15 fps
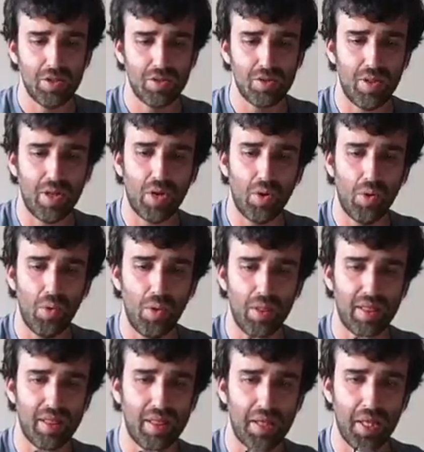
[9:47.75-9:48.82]
so the whole
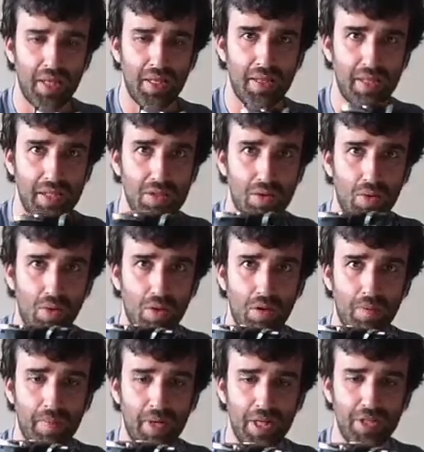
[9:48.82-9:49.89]
thing, this whole
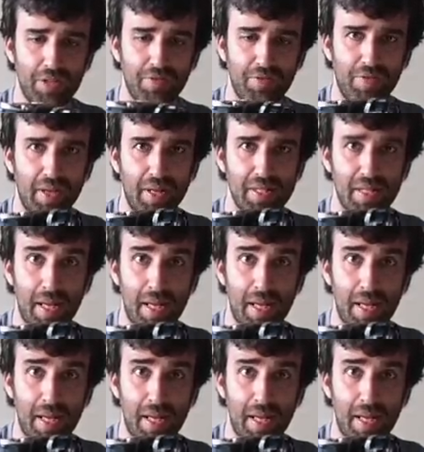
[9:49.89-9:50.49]
combination feels